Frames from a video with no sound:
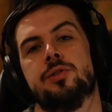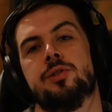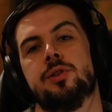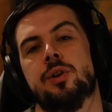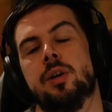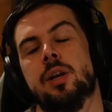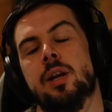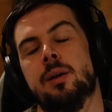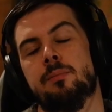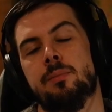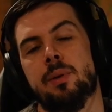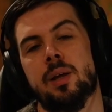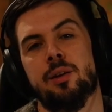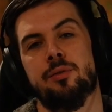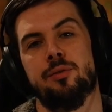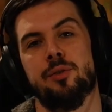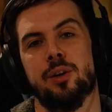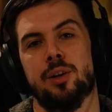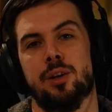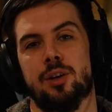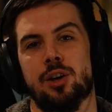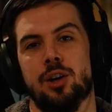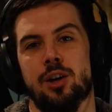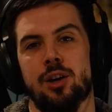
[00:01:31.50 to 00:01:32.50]
So, a net
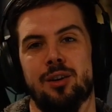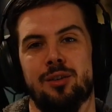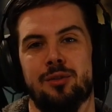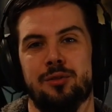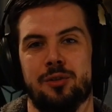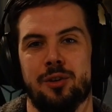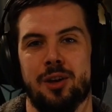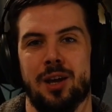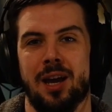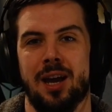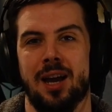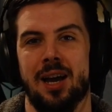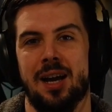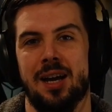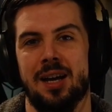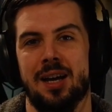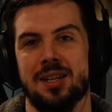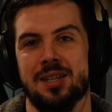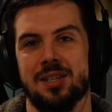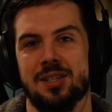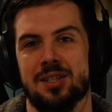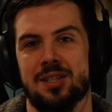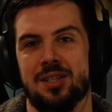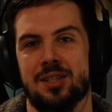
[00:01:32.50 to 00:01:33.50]
benefit curve
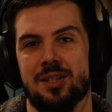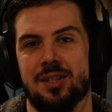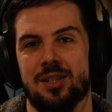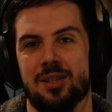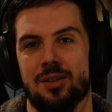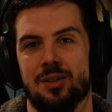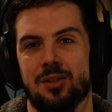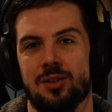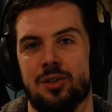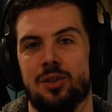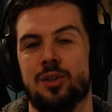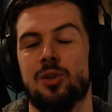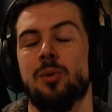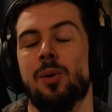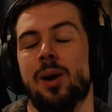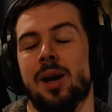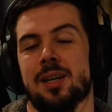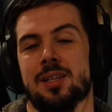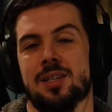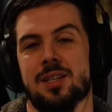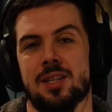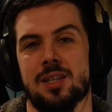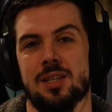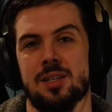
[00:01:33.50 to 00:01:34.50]
has two
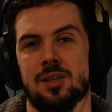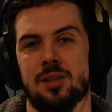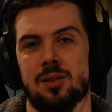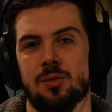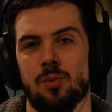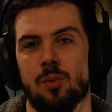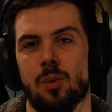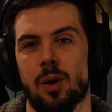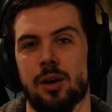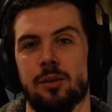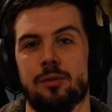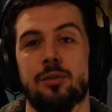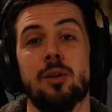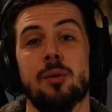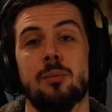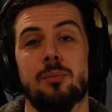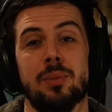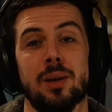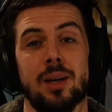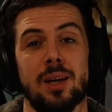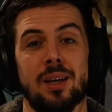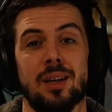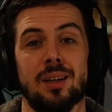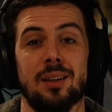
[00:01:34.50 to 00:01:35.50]
axes, one of them
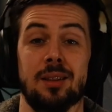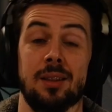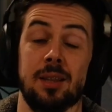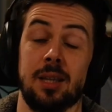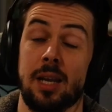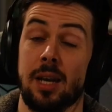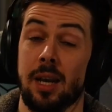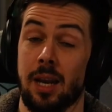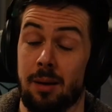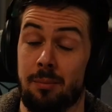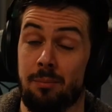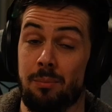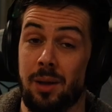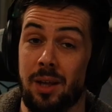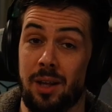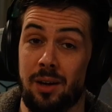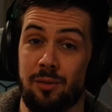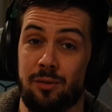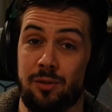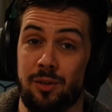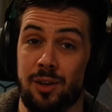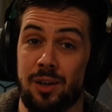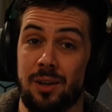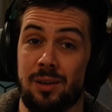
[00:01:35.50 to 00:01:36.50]
being the net
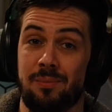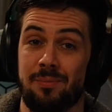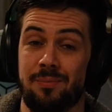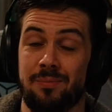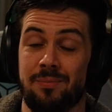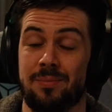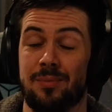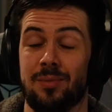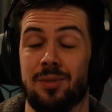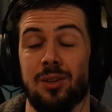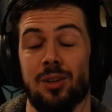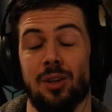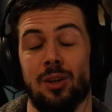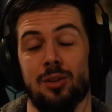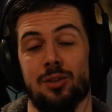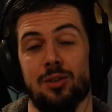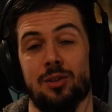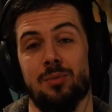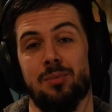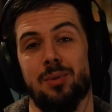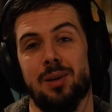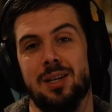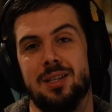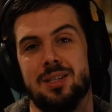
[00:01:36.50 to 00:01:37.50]
benefit, not
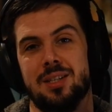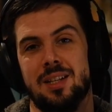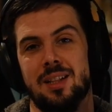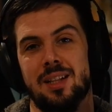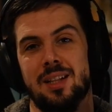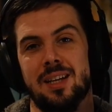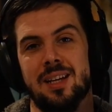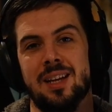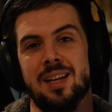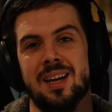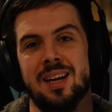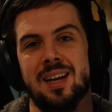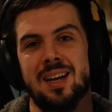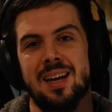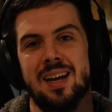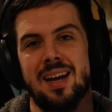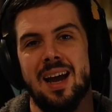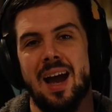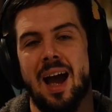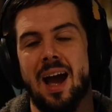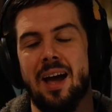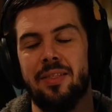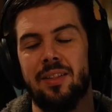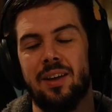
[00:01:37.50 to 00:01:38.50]
surprisingly,
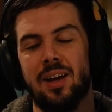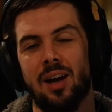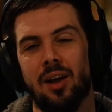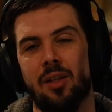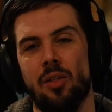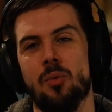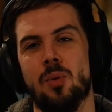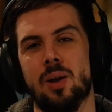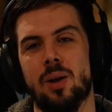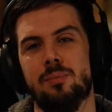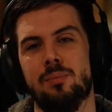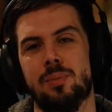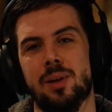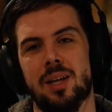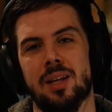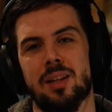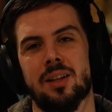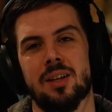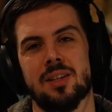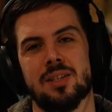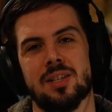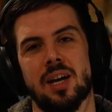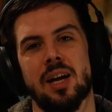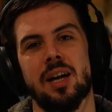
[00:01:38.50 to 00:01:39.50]
and the other one being
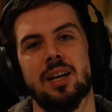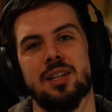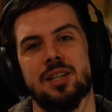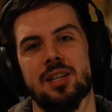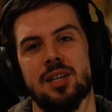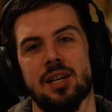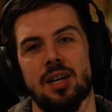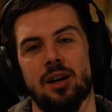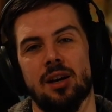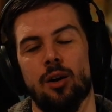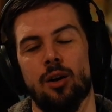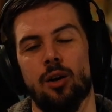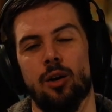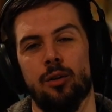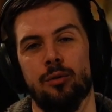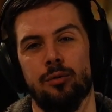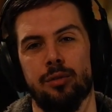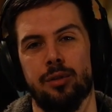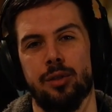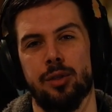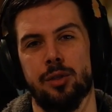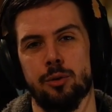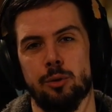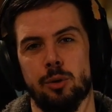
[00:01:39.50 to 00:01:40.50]
this idea of
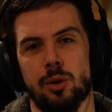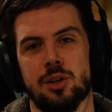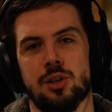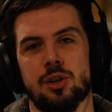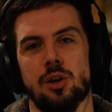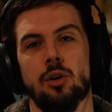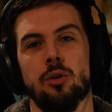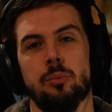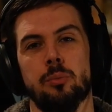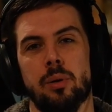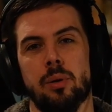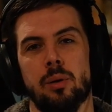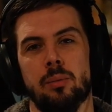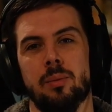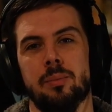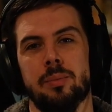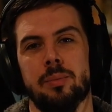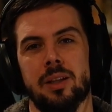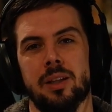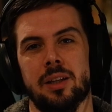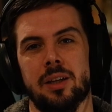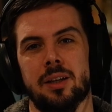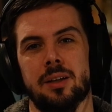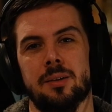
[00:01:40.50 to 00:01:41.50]
threshold
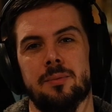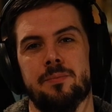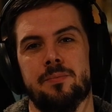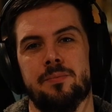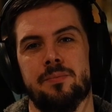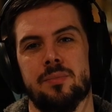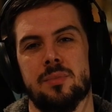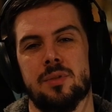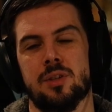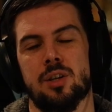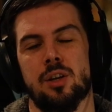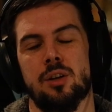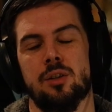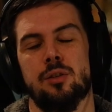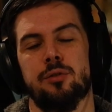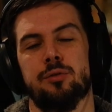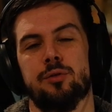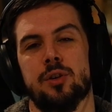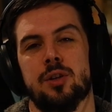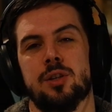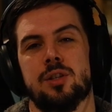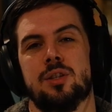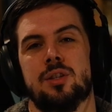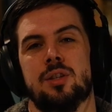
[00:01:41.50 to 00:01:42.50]
probability. So, the
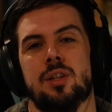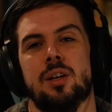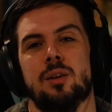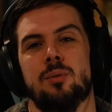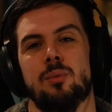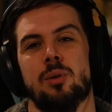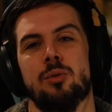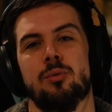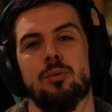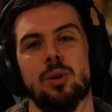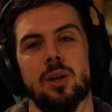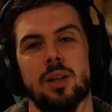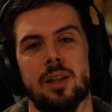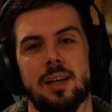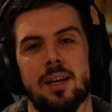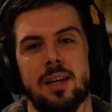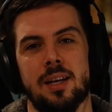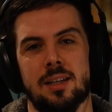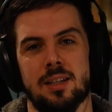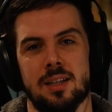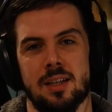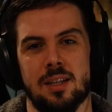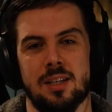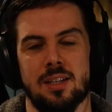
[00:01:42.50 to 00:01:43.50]
first thing we really
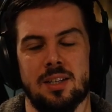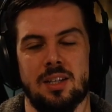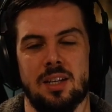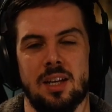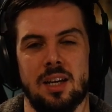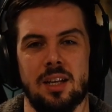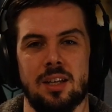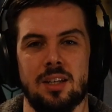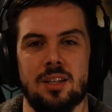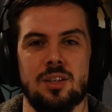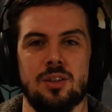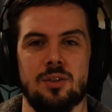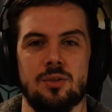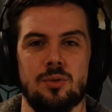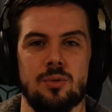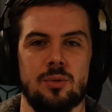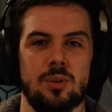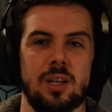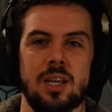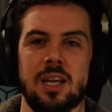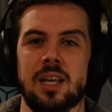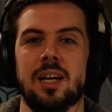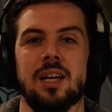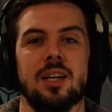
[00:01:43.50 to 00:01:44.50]
need to understand to
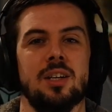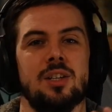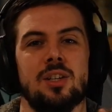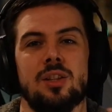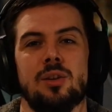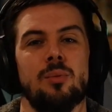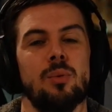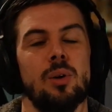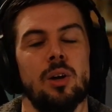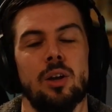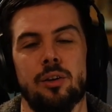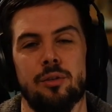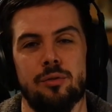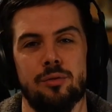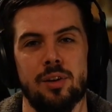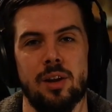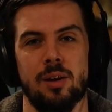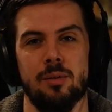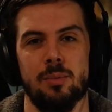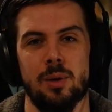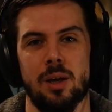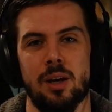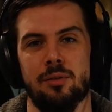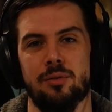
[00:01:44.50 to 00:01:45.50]
get into the world of
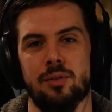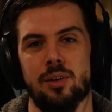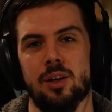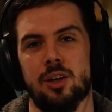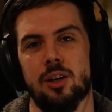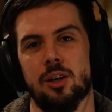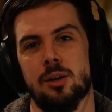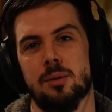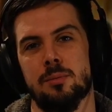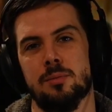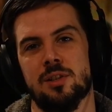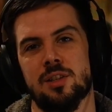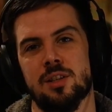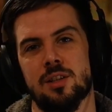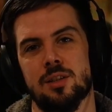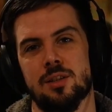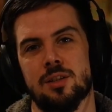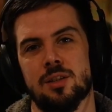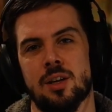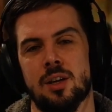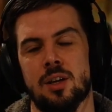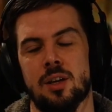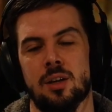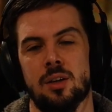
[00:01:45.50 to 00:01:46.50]
net benefit curves
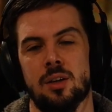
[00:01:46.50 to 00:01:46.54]
is